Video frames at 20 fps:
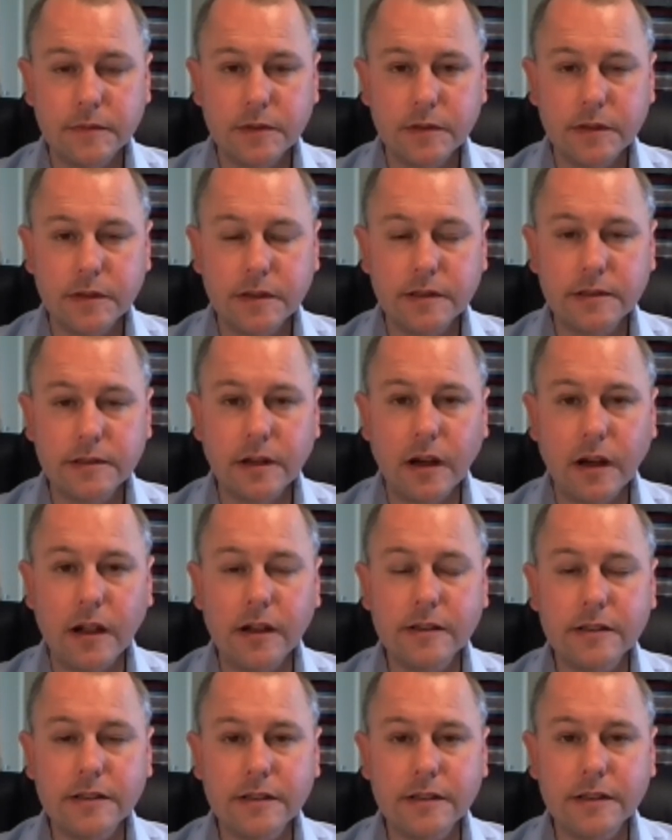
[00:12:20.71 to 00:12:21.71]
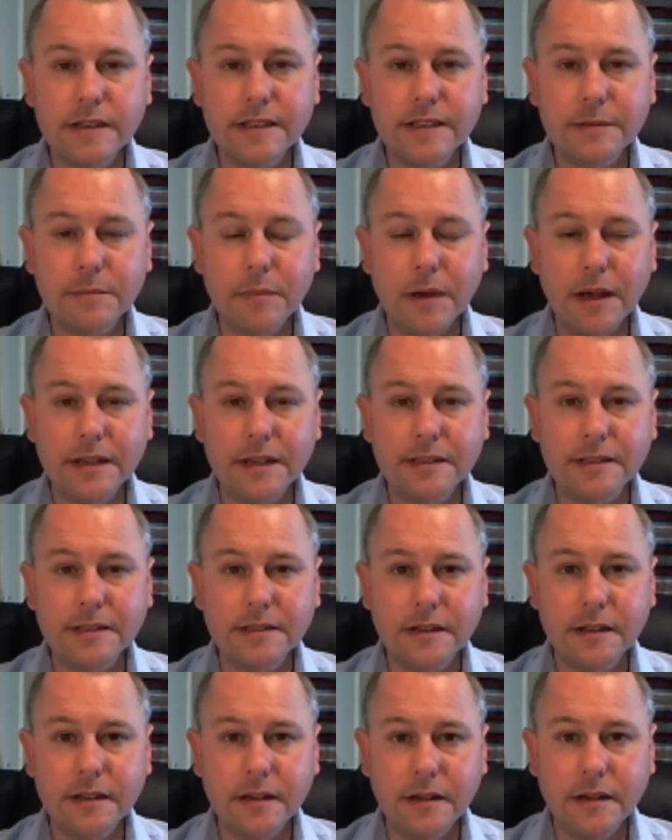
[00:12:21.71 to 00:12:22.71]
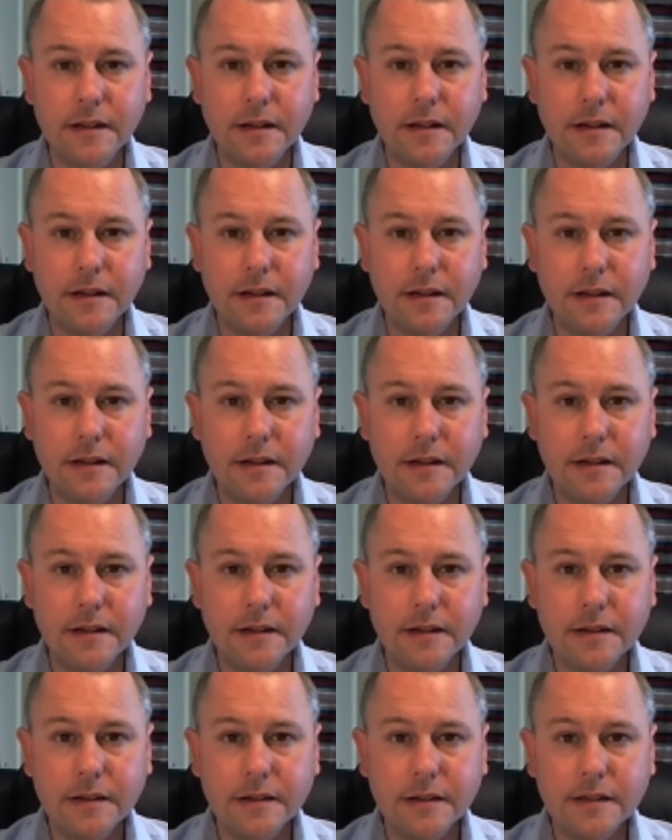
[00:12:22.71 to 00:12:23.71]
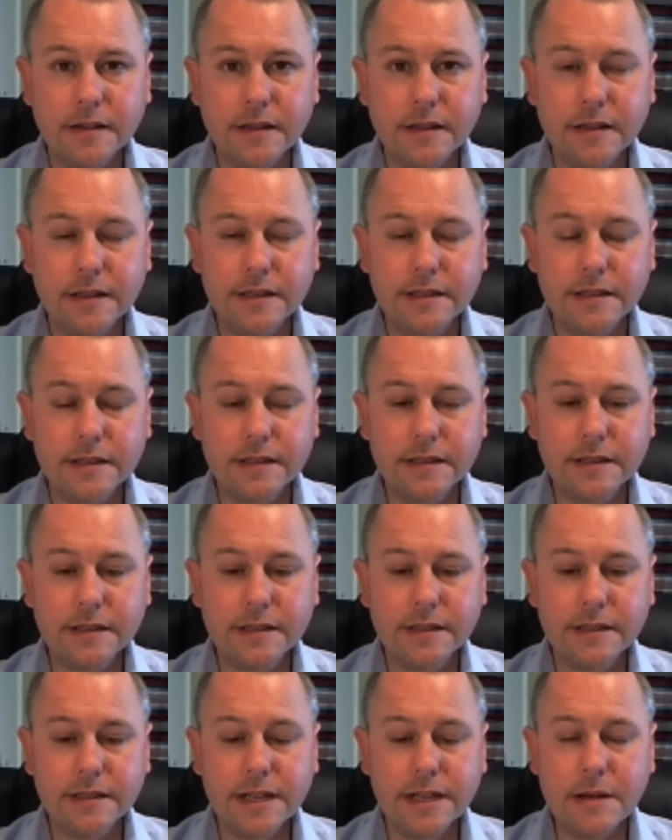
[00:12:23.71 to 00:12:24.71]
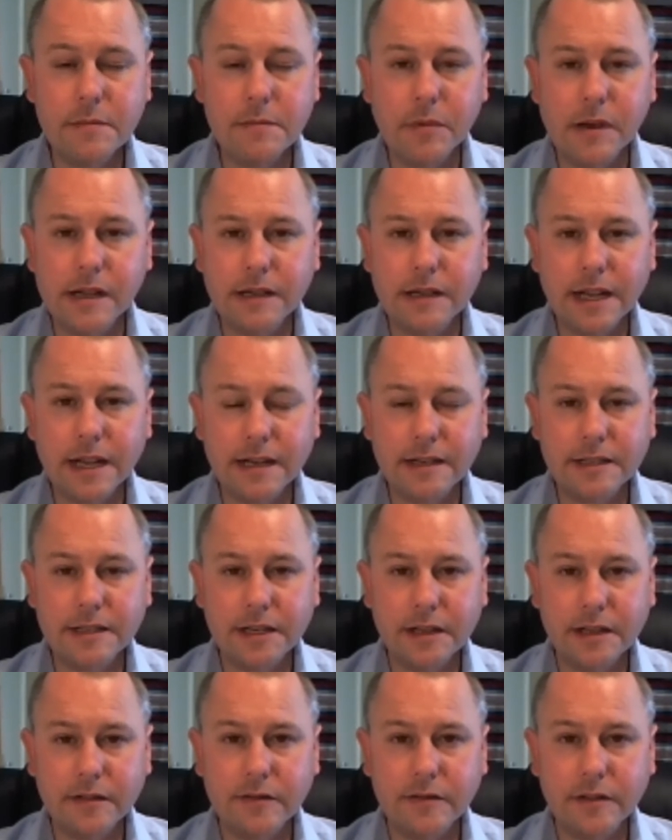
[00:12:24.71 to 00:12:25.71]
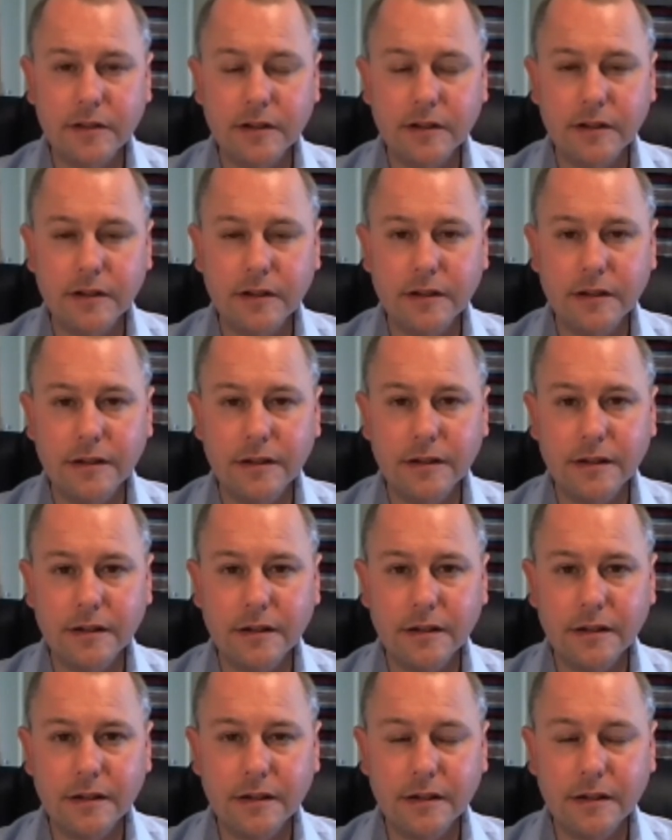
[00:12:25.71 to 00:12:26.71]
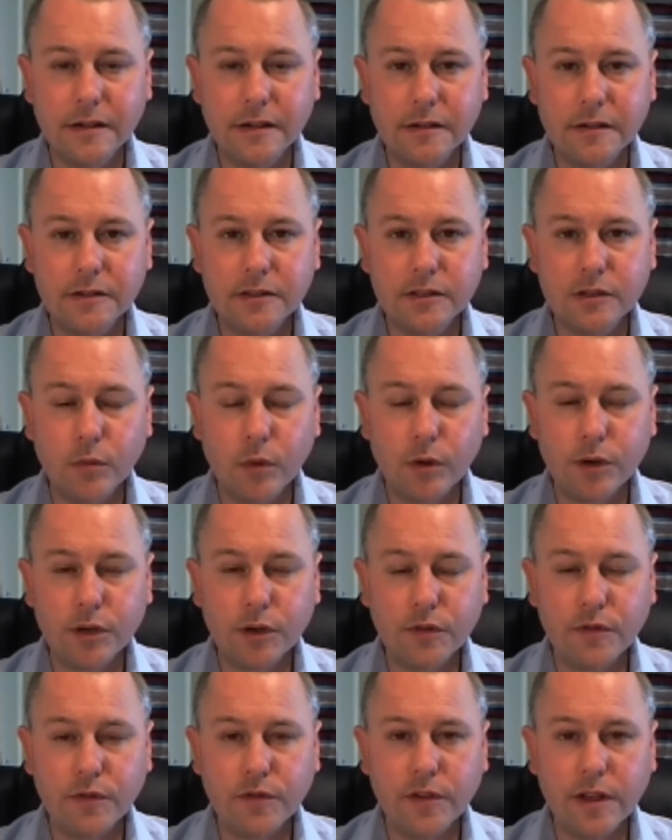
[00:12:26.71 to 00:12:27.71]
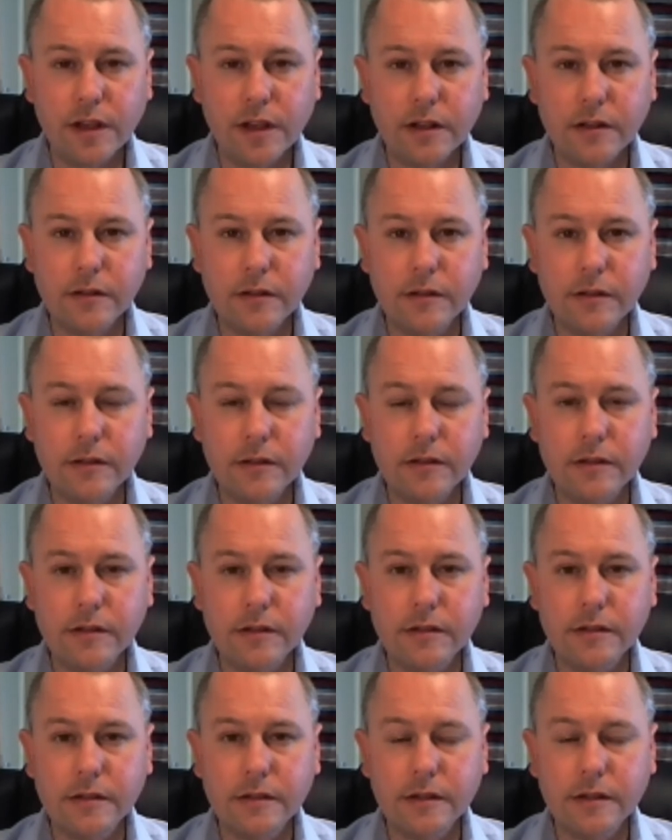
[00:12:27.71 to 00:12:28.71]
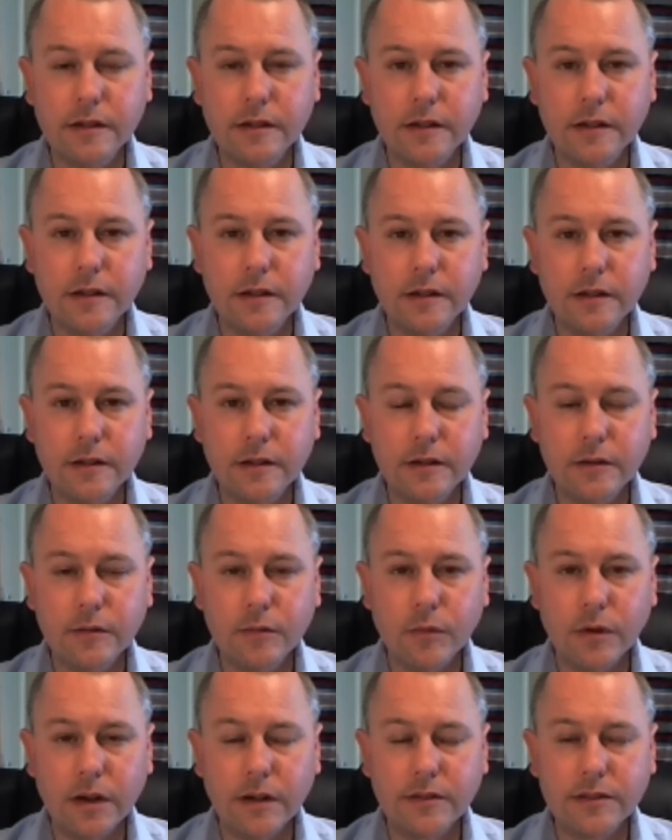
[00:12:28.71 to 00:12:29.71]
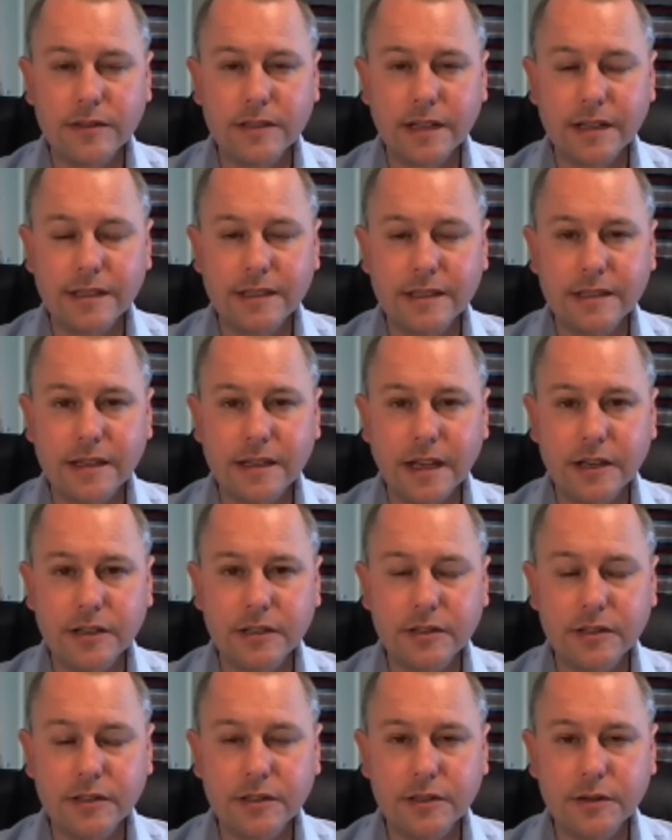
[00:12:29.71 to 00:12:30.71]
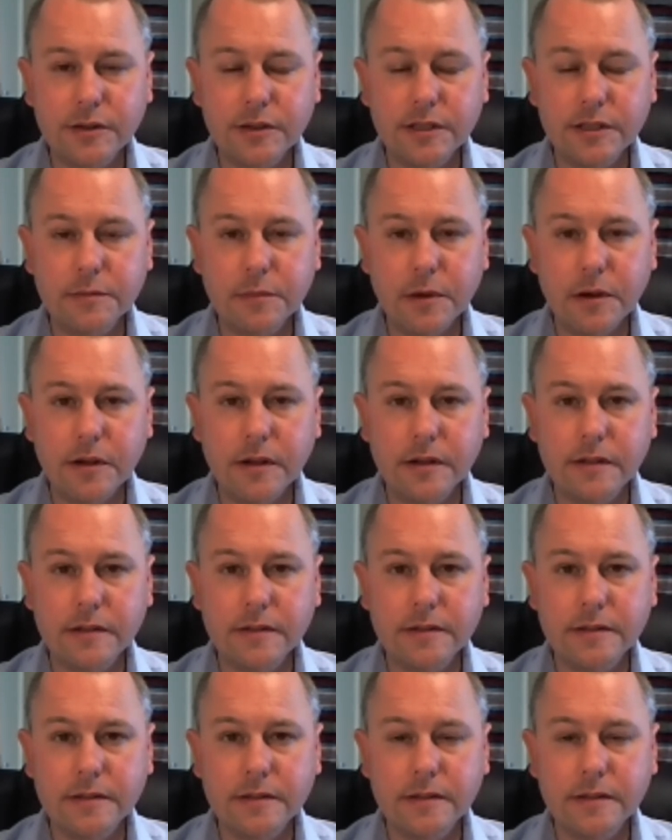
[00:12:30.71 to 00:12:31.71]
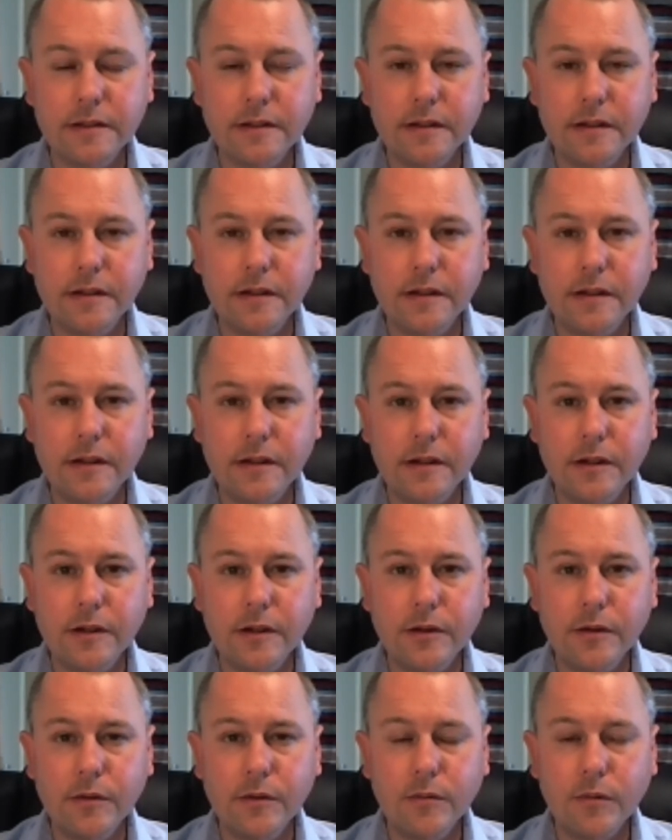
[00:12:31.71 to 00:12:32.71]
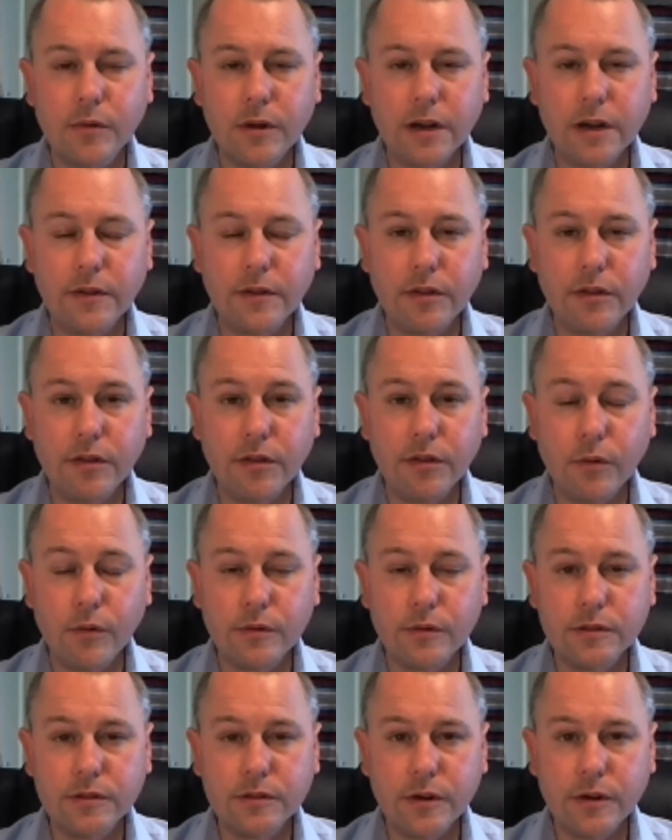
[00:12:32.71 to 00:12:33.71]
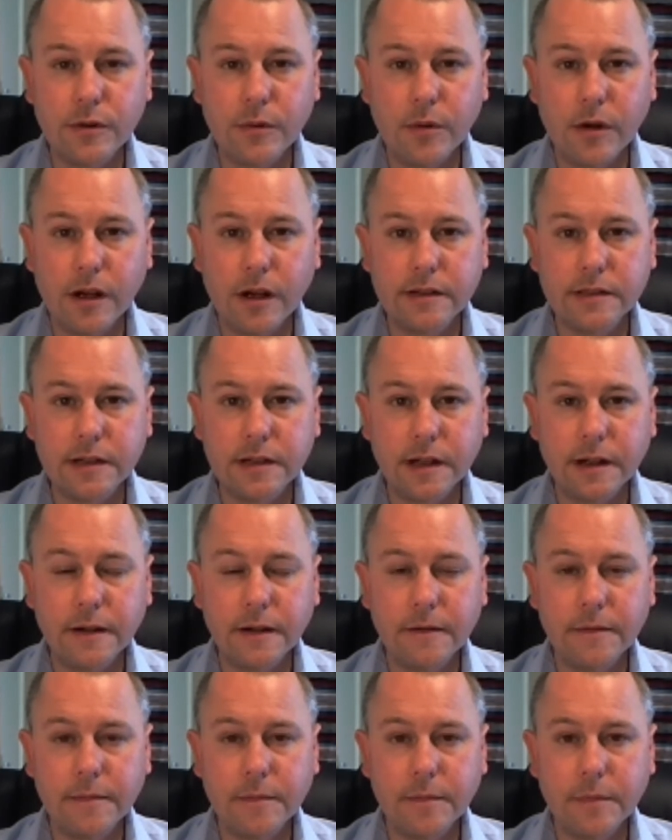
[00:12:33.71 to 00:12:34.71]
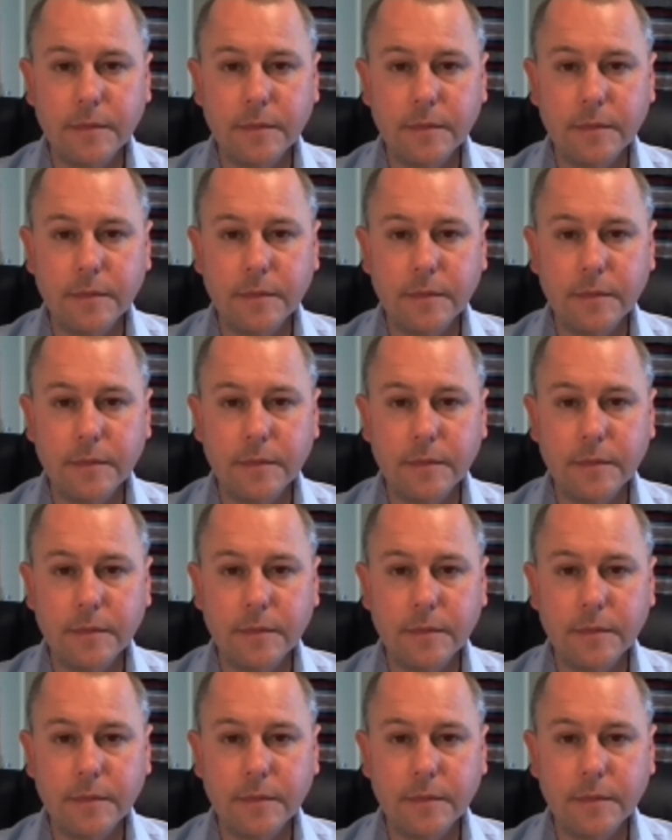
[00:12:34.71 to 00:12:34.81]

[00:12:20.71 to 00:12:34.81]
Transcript: To this silence in this space, is deeply attentive to what you feel, whatever sensations you experience, whatever thoughts are arising.